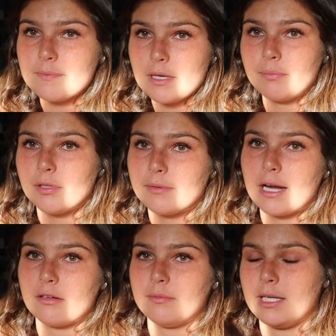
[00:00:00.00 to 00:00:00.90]
people
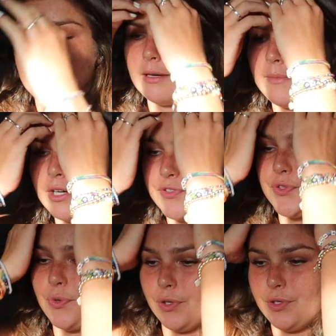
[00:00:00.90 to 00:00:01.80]
around me in middle
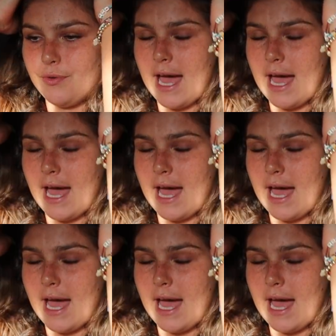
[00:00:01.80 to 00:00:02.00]
school who